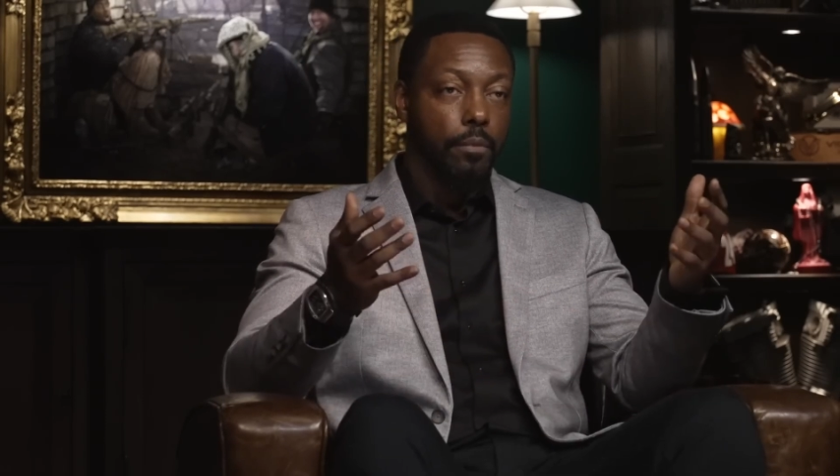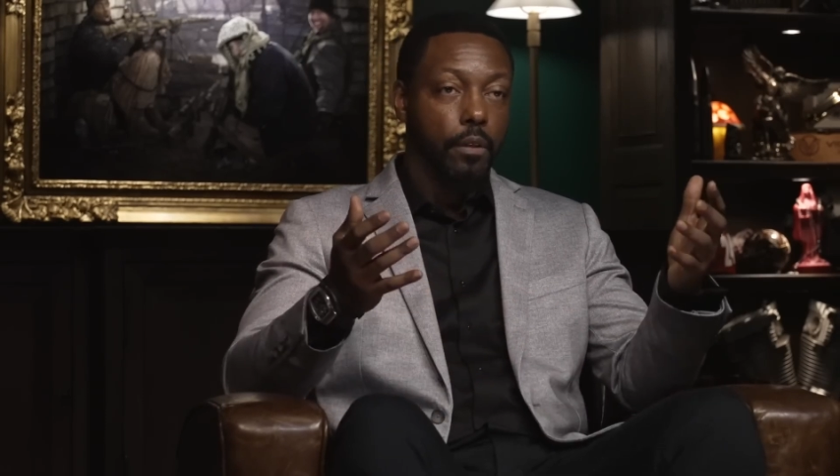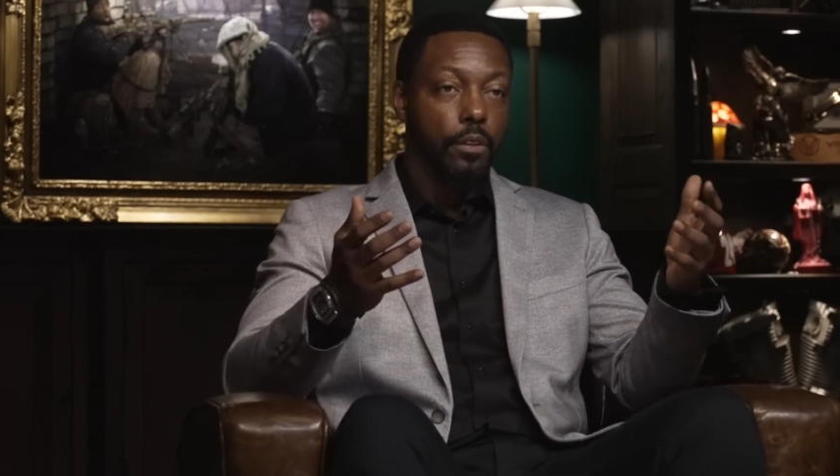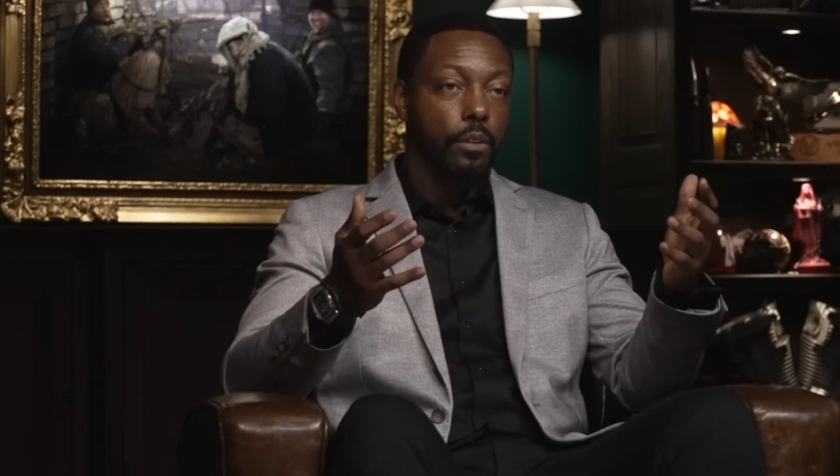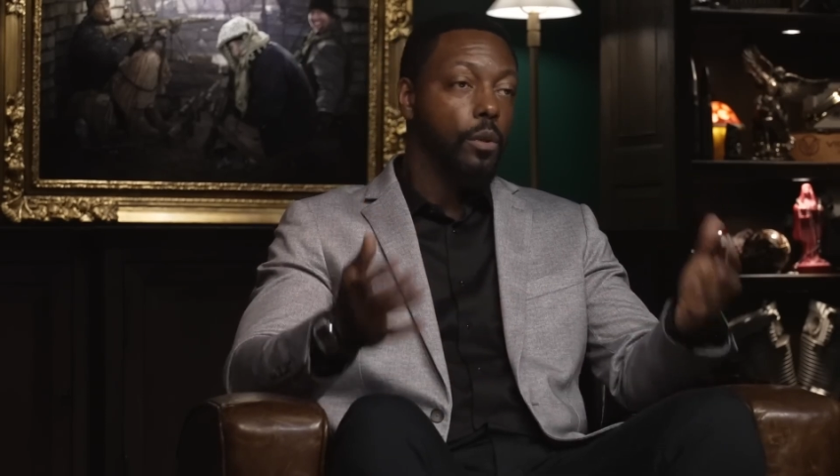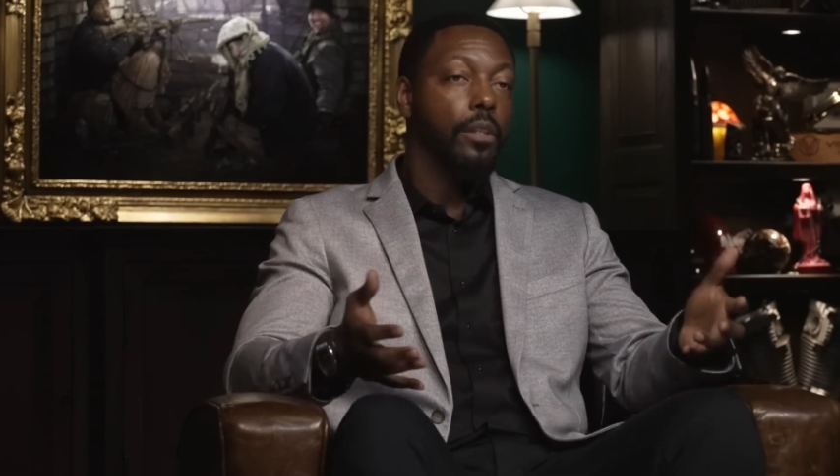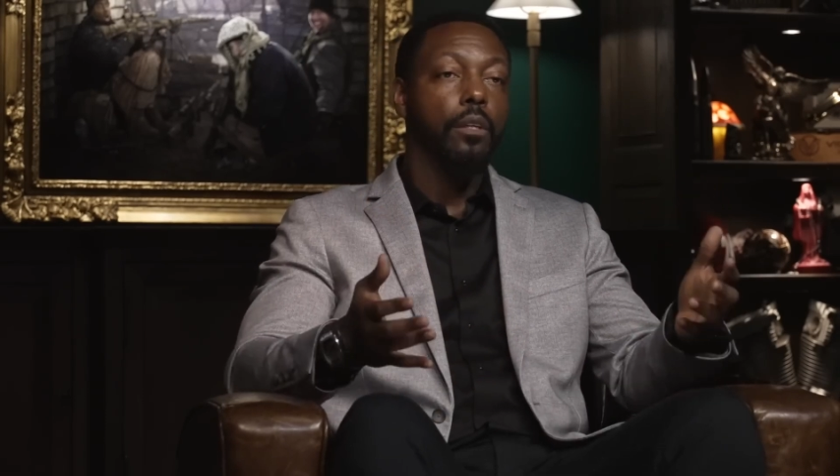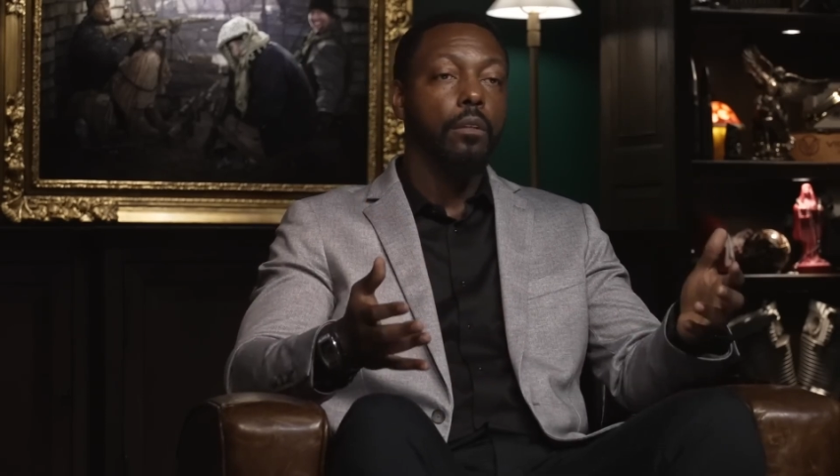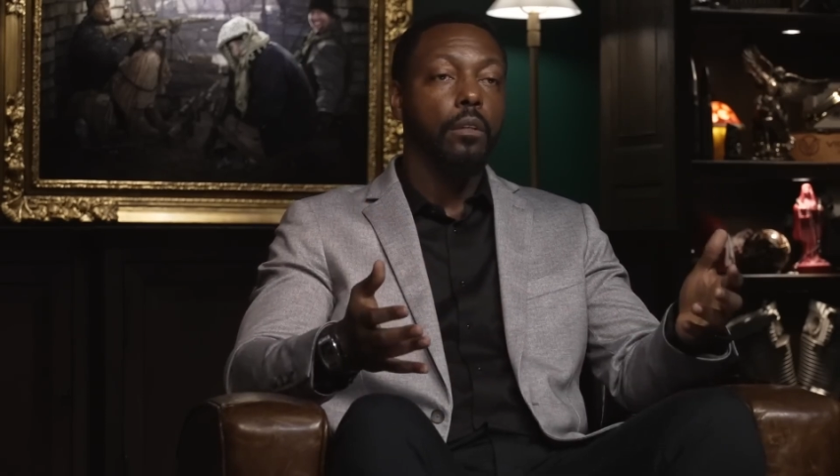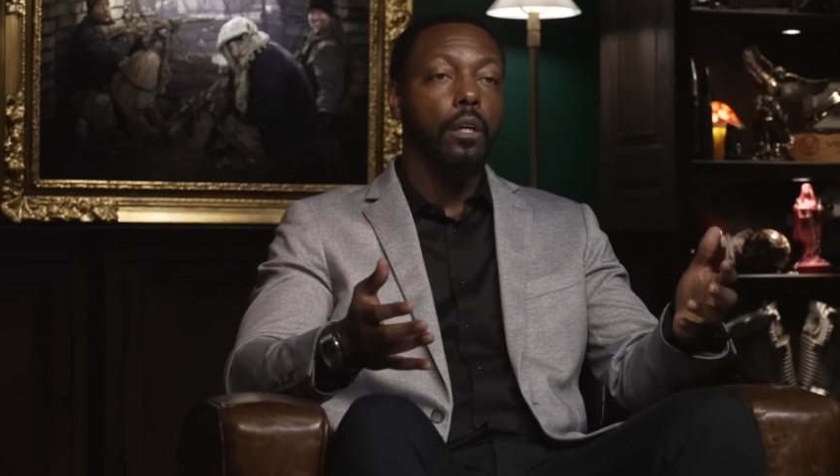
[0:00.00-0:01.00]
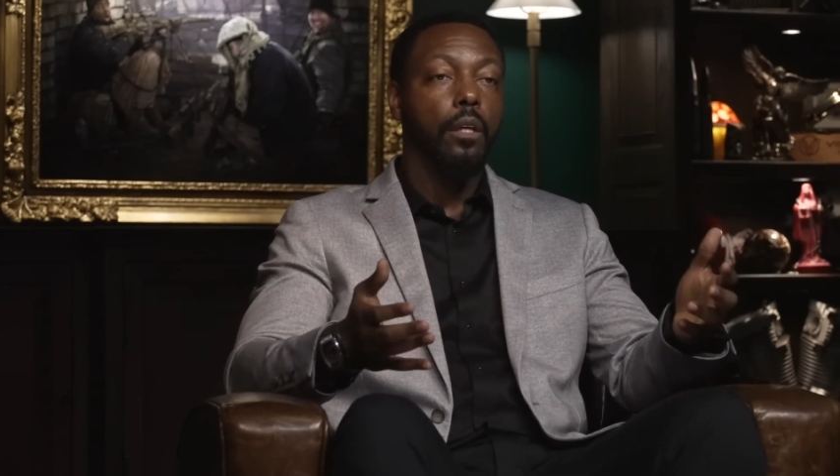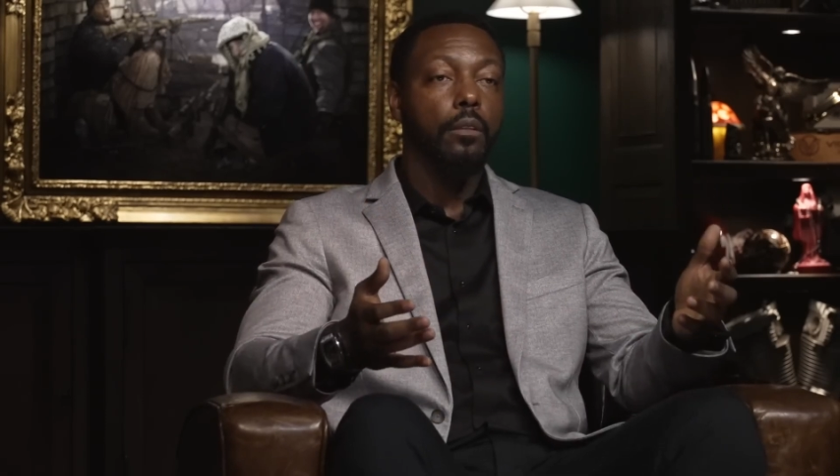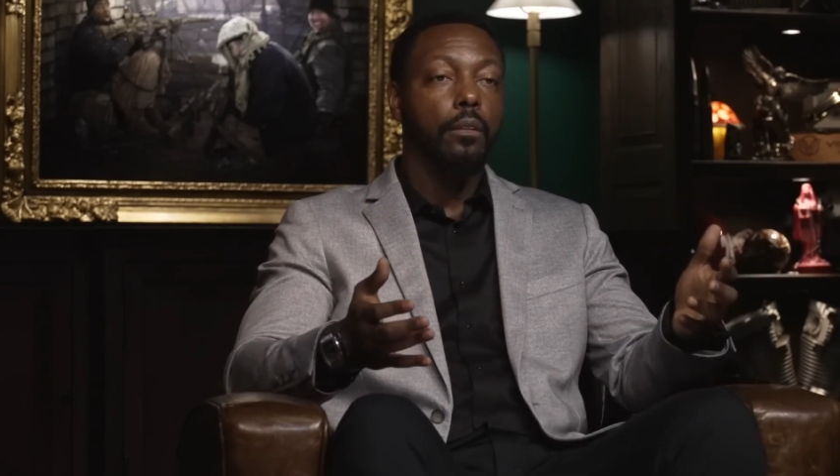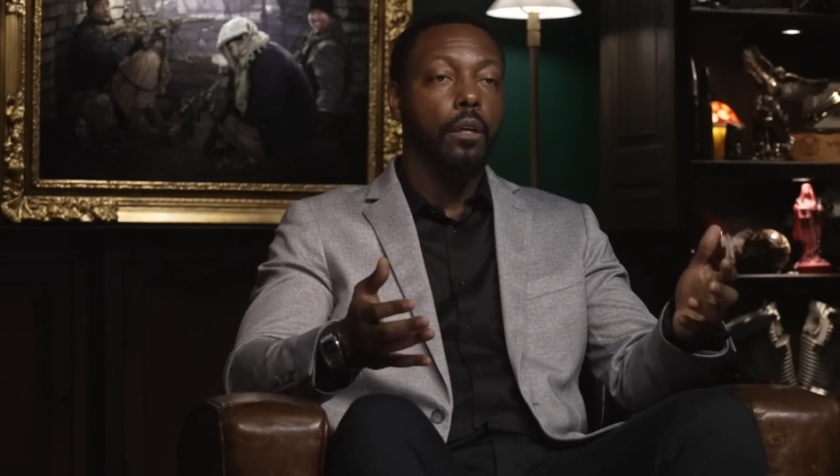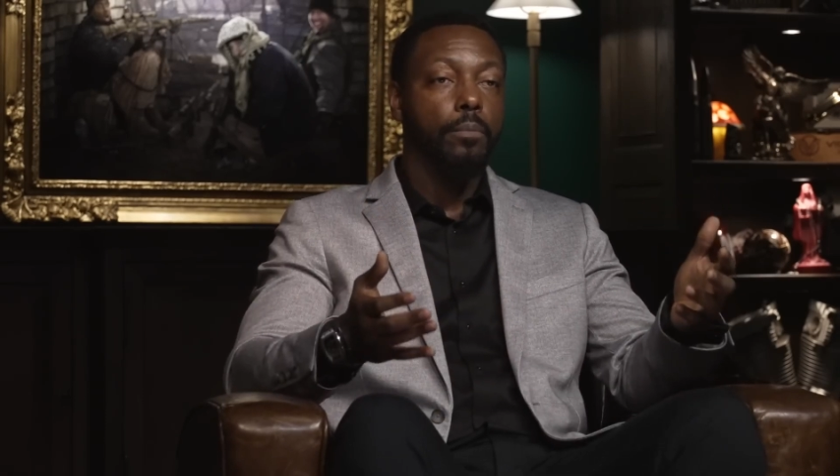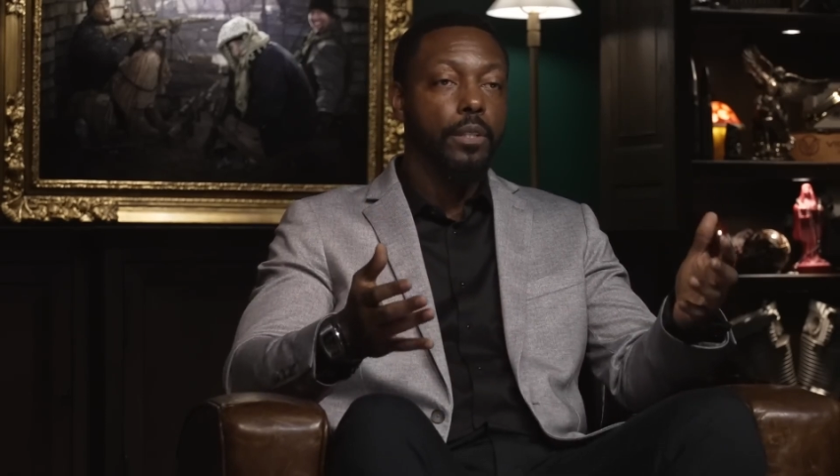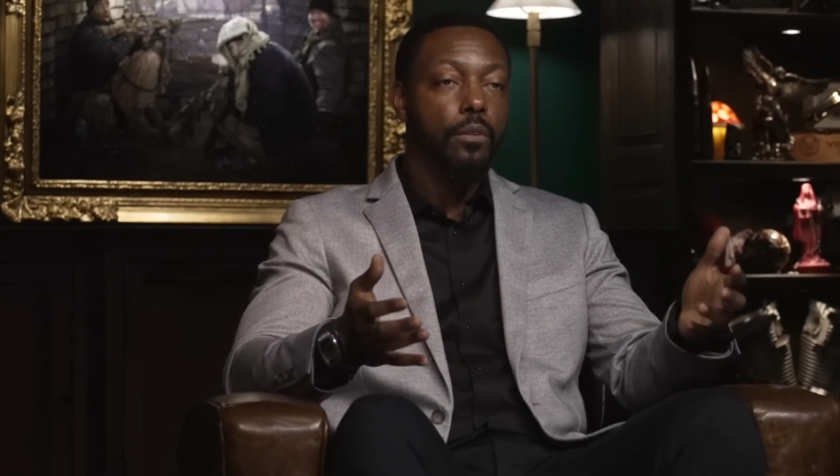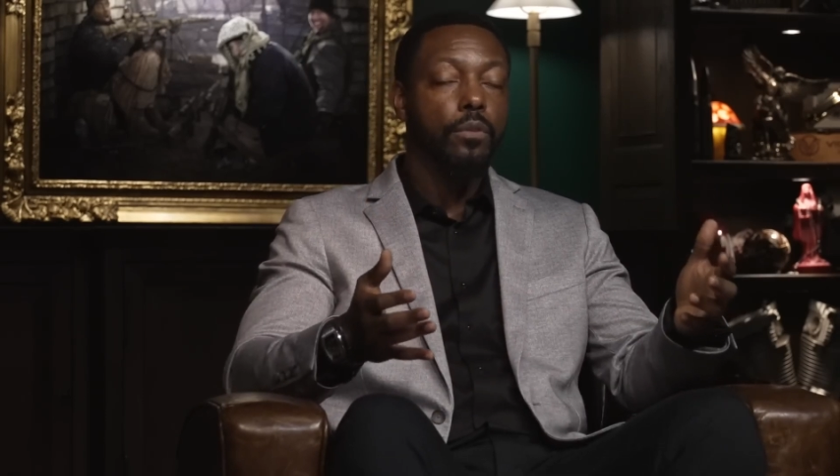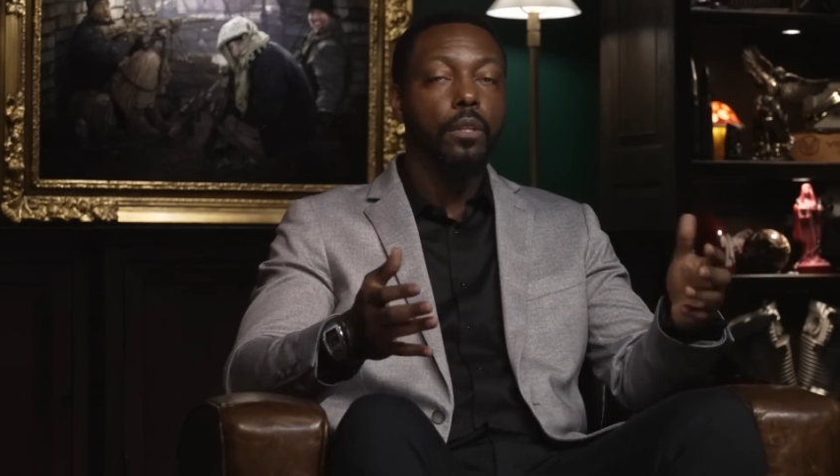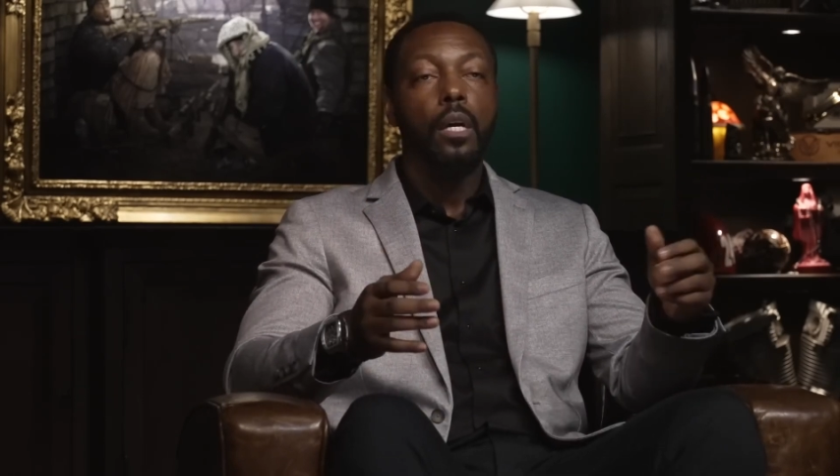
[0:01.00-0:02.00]
nuclear
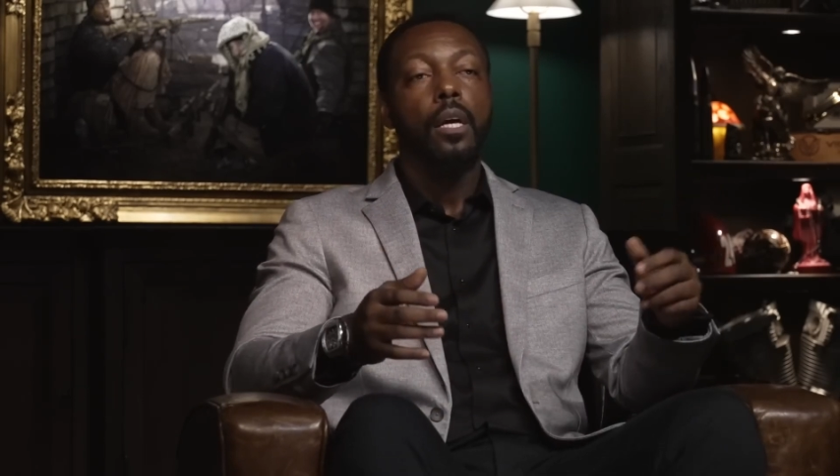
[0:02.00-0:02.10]
missiles,